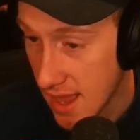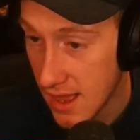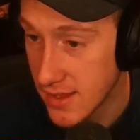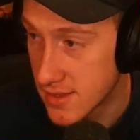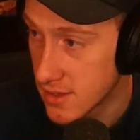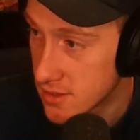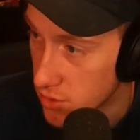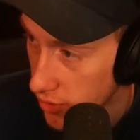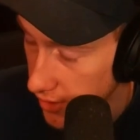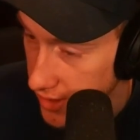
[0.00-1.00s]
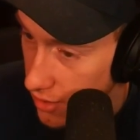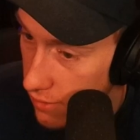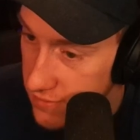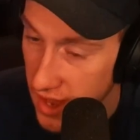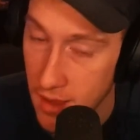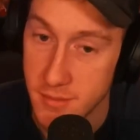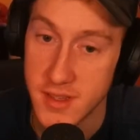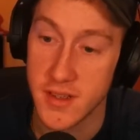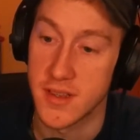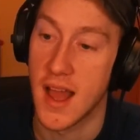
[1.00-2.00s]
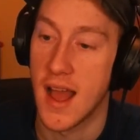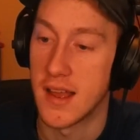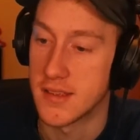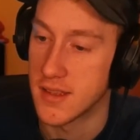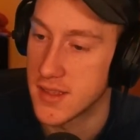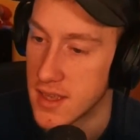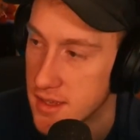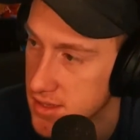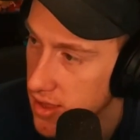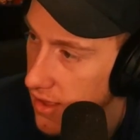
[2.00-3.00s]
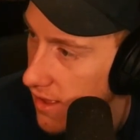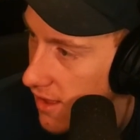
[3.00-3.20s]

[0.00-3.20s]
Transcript: that is the story of the hamster that has deceased.